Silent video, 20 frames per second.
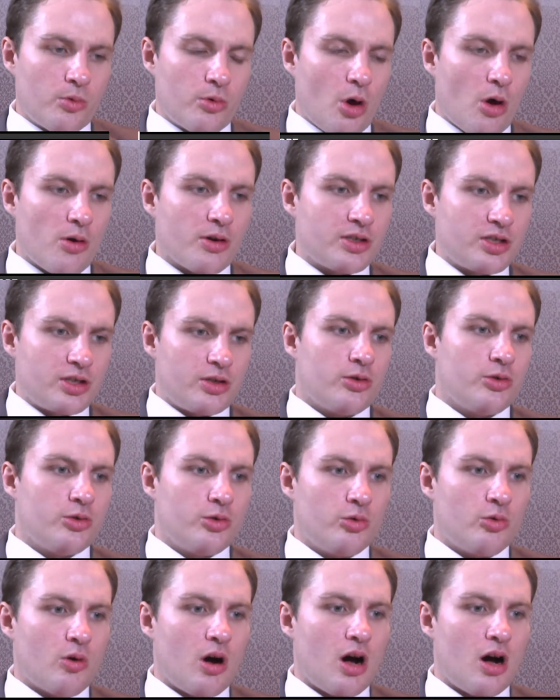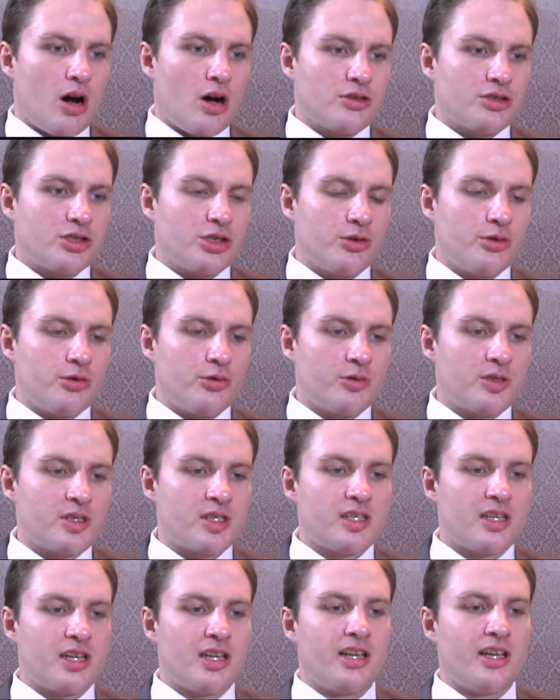Do you
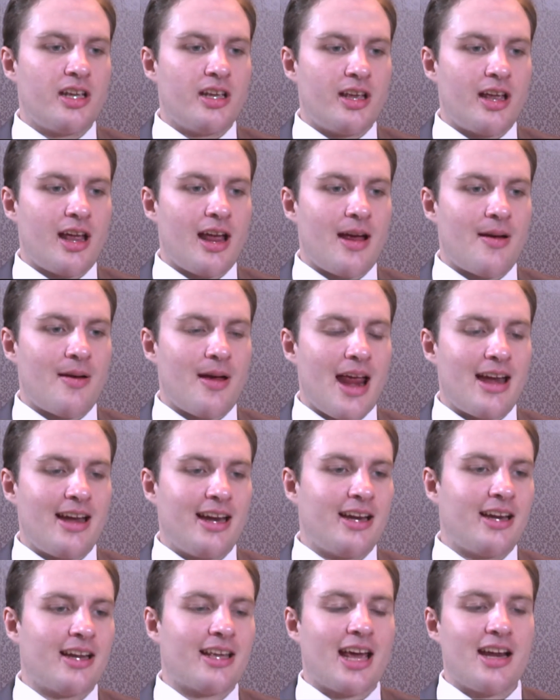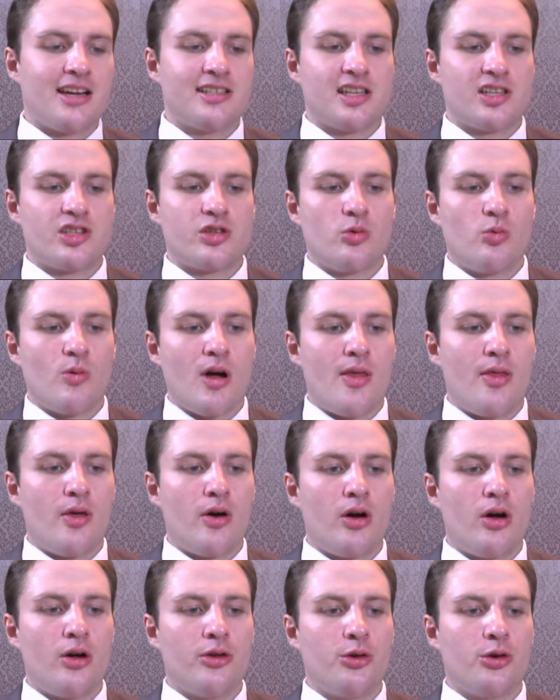see any indicators as to
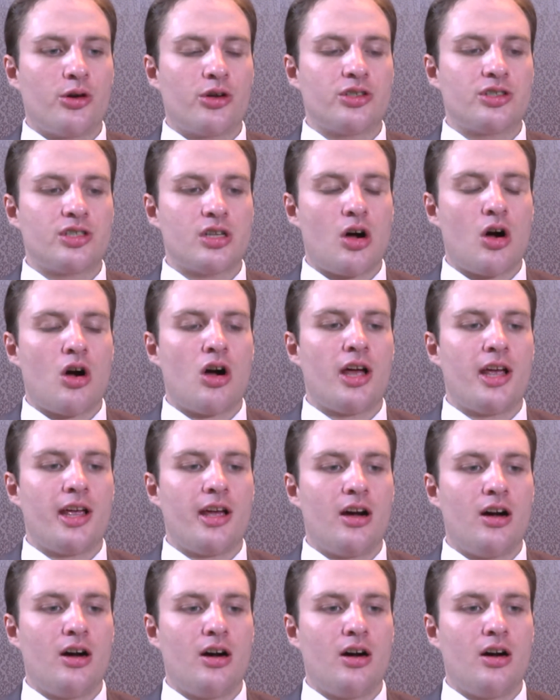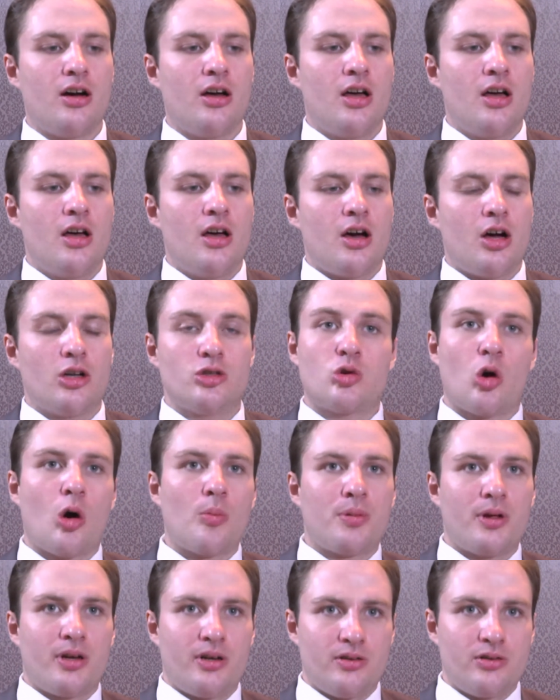whether you can tie a
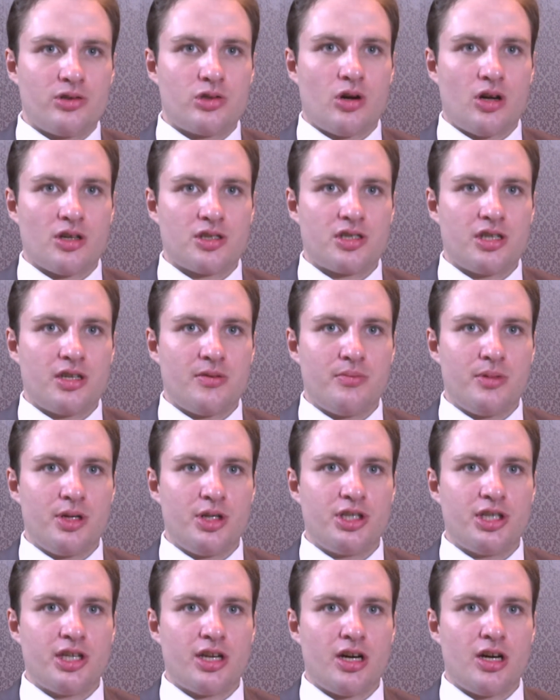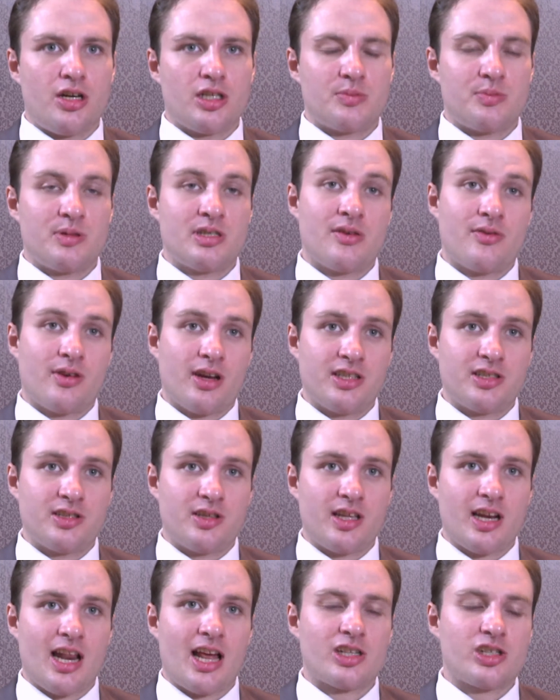drop in trust in media specifically
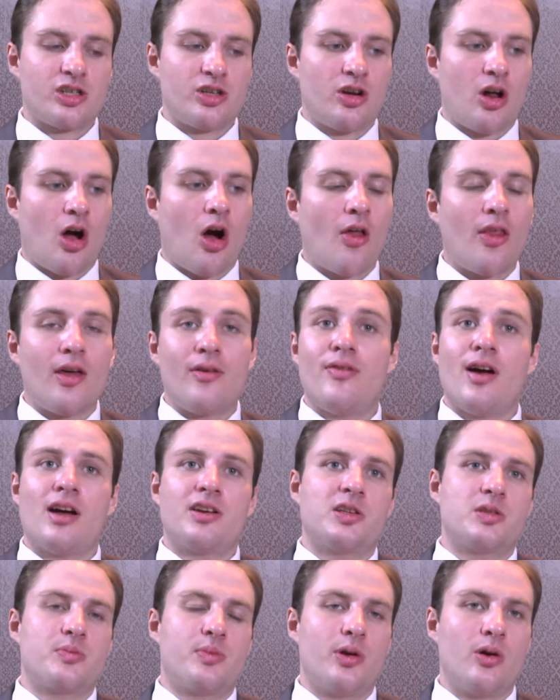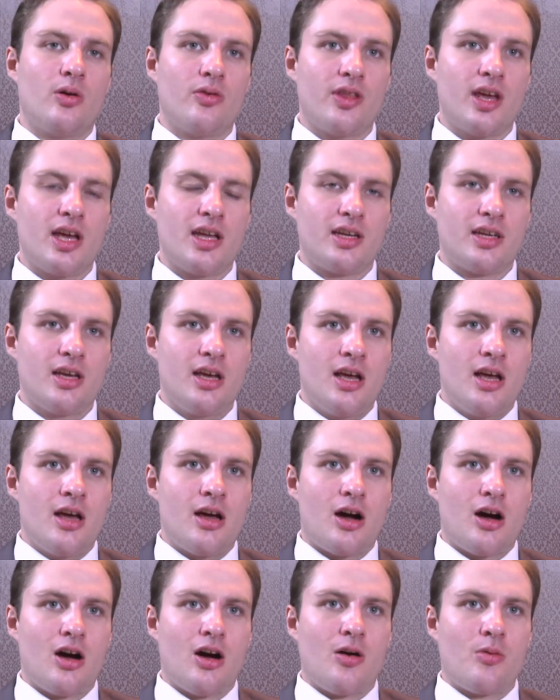to the election? Are there factors beyond that?
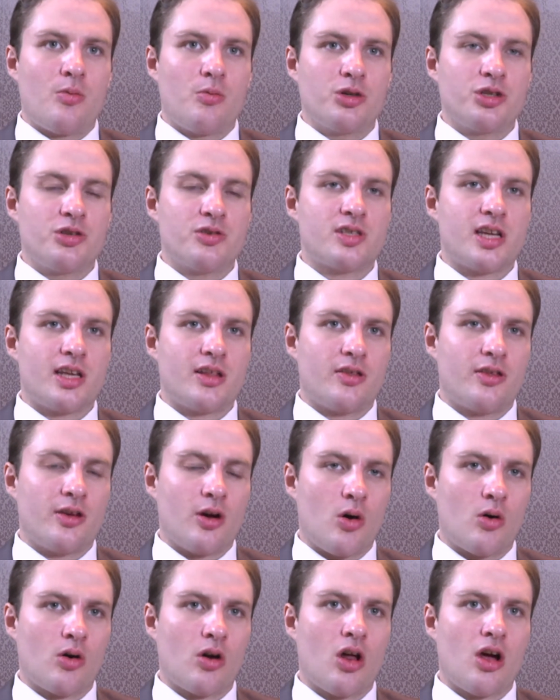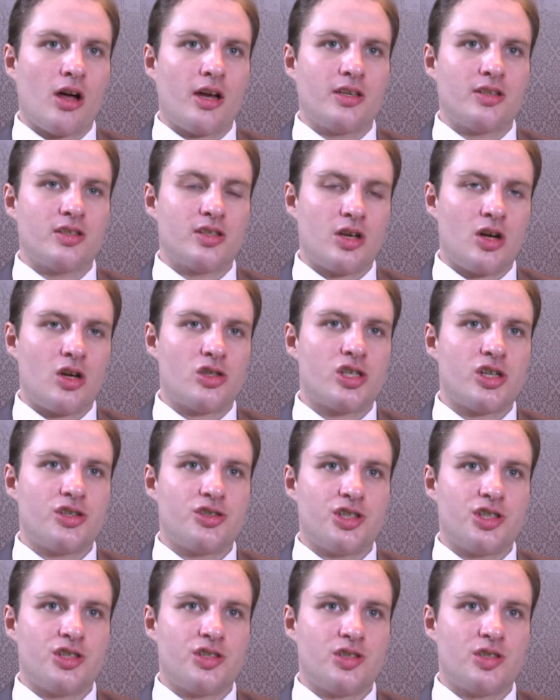Would you say that the online search
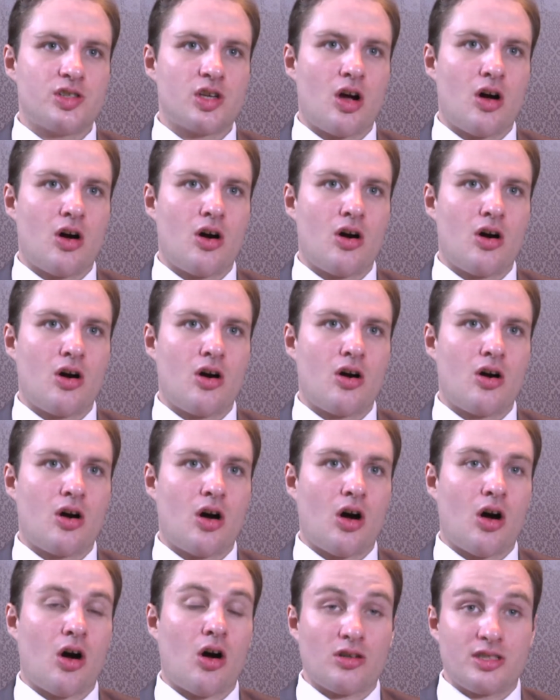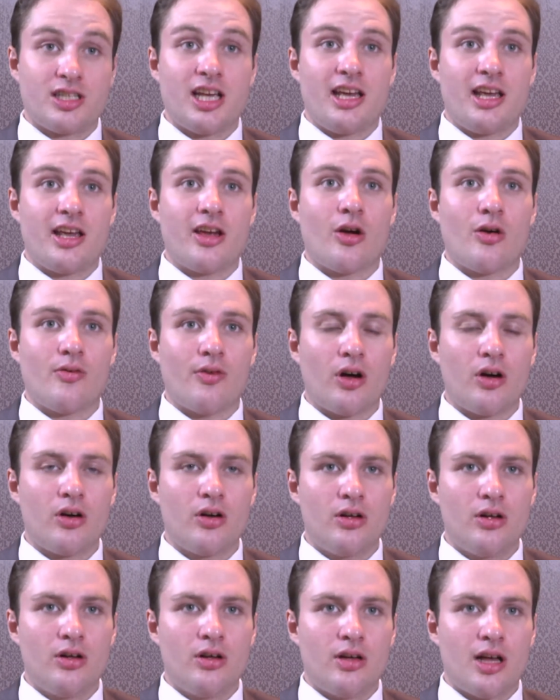engines are taking over,
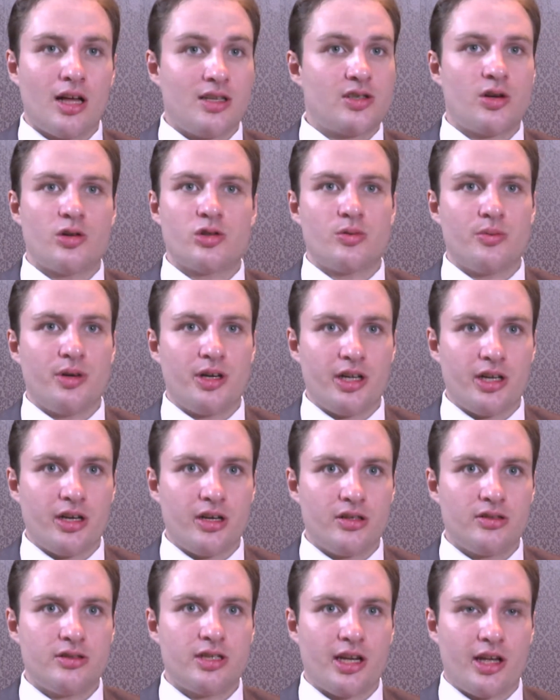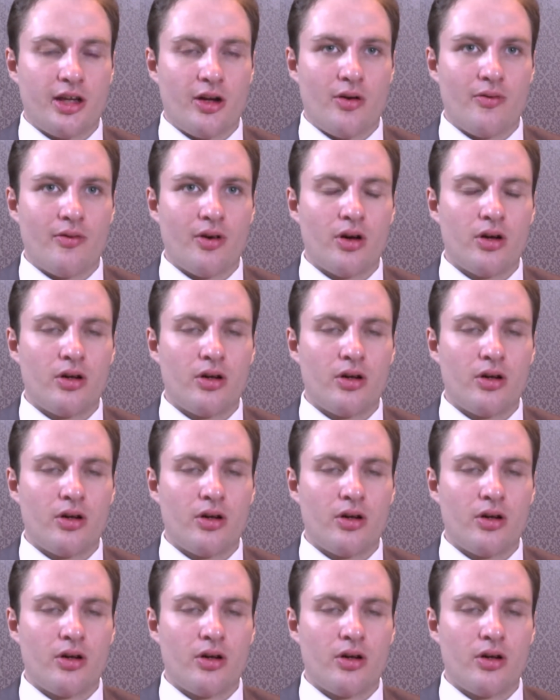and social media taking over?